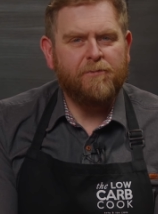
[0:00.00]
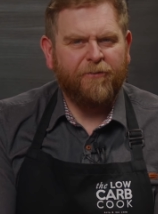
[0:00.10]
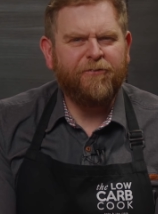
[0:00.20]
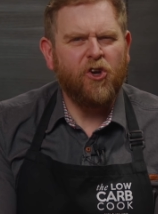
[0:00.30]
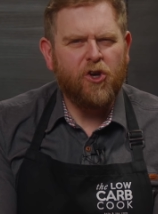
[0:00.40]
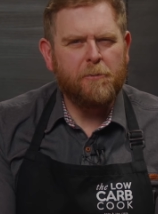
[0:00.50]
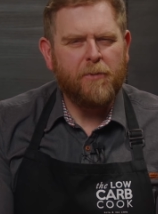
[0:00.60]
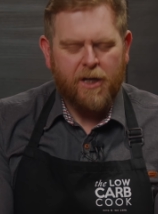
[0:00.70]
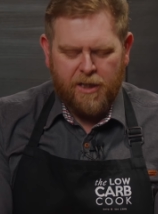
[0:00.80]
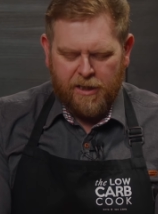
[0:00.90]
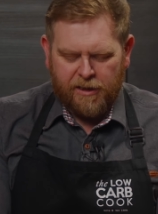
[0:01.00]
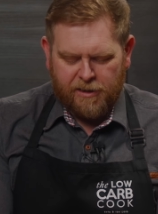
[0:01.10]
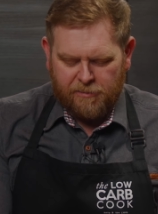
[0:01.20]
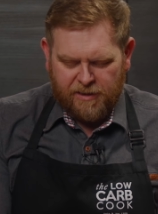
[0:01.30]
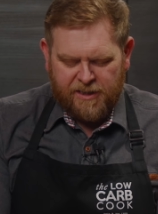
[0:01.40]
firm
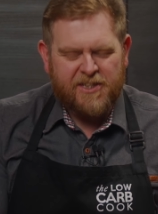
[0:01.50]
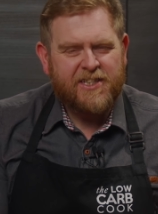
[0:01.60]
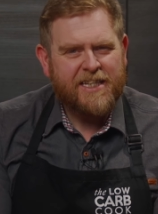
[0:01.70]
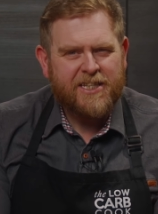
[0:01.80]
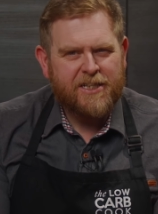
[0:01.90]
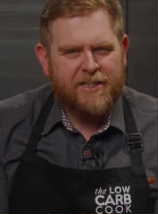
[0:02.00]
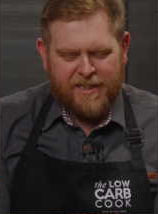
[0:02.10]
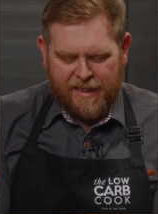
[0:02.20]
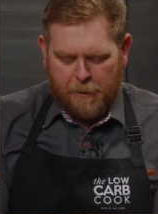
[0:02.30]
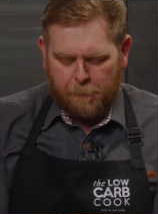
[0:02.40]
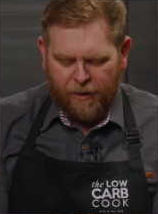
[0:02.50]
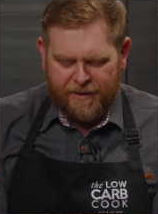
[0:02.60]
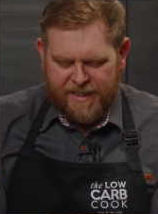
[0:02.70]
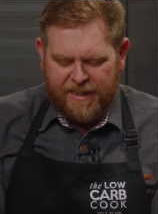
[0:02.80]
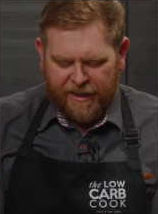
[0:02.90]
consistency, that
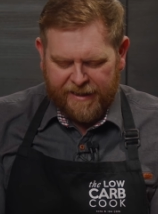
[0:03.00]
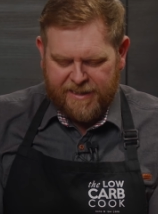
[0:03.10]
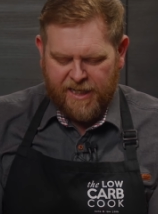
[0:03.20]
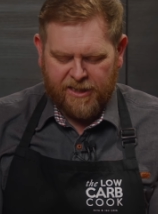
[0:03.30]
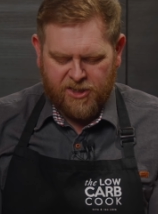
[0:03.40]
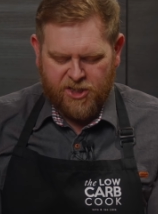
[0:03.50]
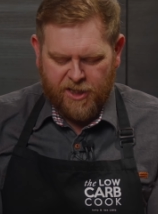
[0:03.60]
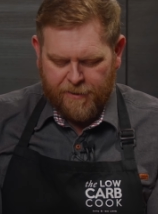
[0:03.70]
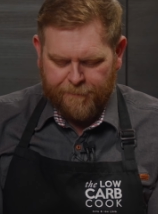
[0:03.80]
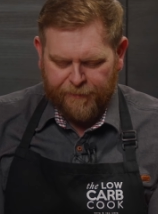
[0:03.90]
putty-like texture.